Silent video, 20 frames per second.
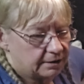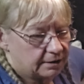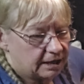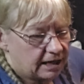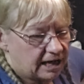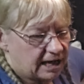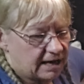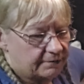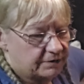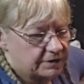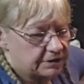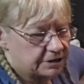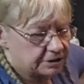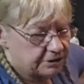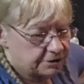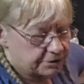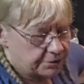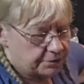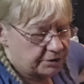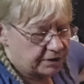having to
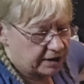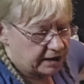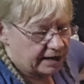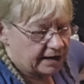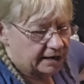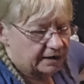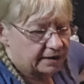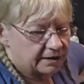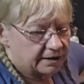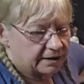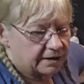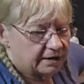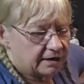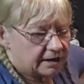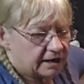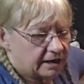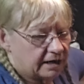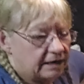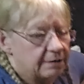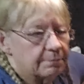do that,
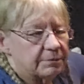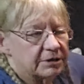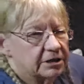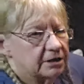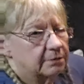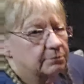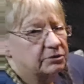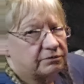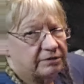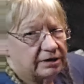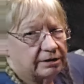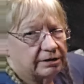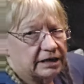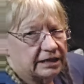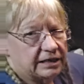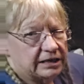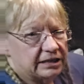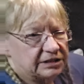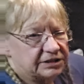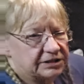and it becomes very
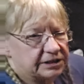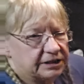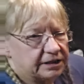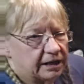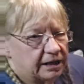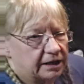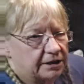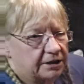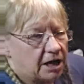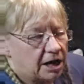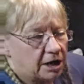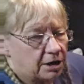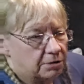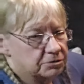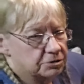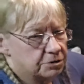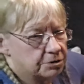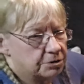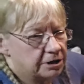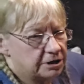easy, and the
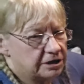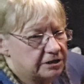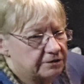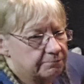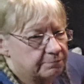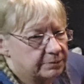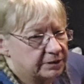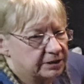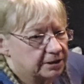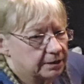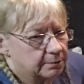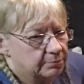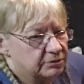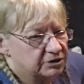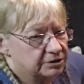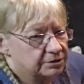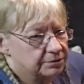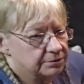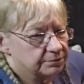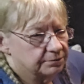alternative
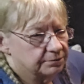becomes